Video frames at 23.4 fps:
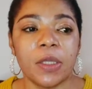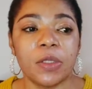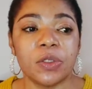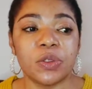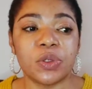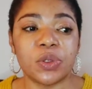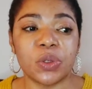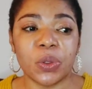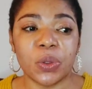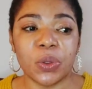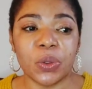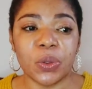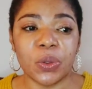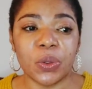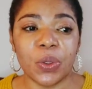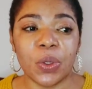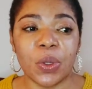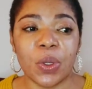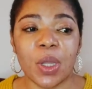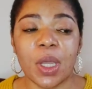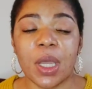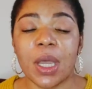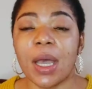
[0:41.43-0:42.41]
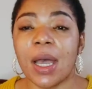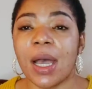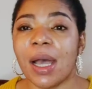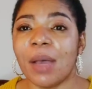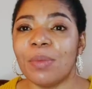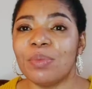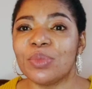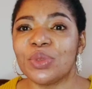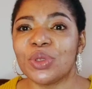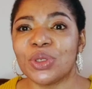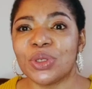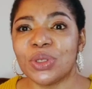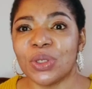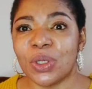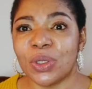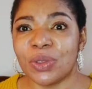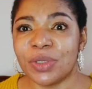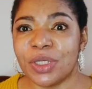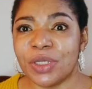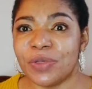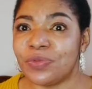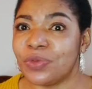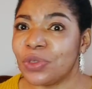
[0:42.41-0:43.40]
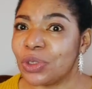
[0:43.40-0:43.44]
So I'm
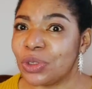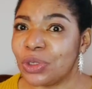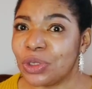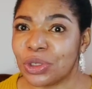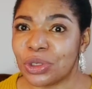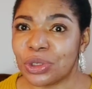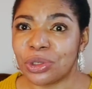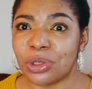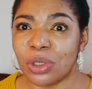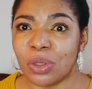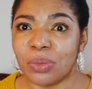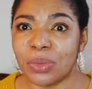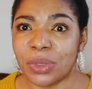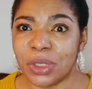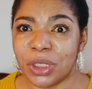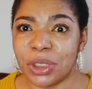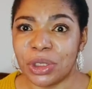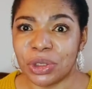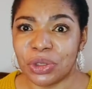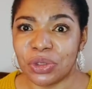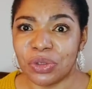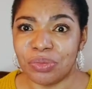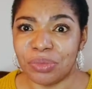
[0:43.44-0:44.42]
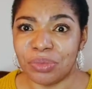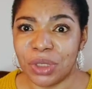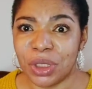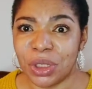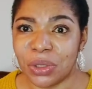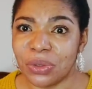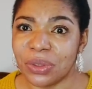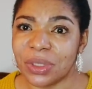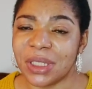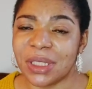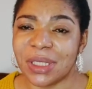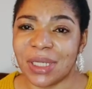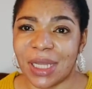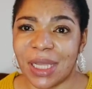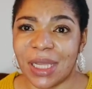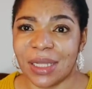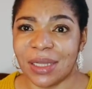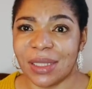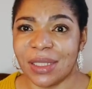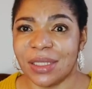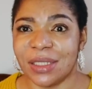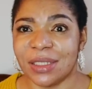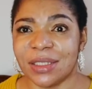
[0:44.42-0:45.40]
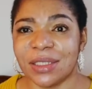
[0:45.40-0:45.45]
sorry if you're just stumbling to me looking
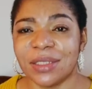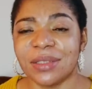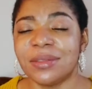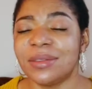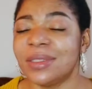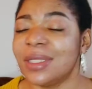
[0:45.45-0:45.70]
like this.